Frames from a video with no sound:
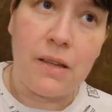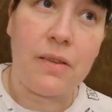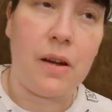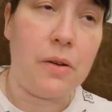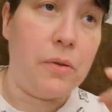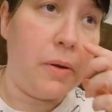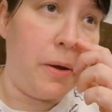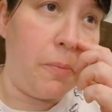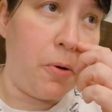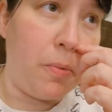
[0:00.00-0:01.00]
so
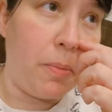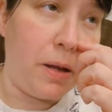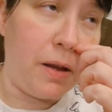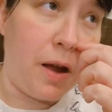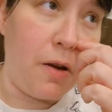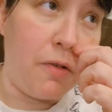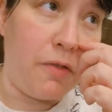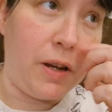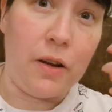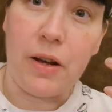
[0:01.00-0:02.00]
it'll probably be,
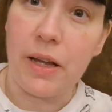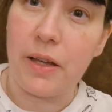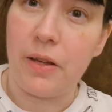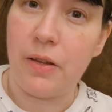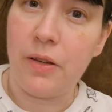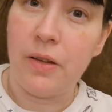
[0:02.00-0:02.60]
hopefully, like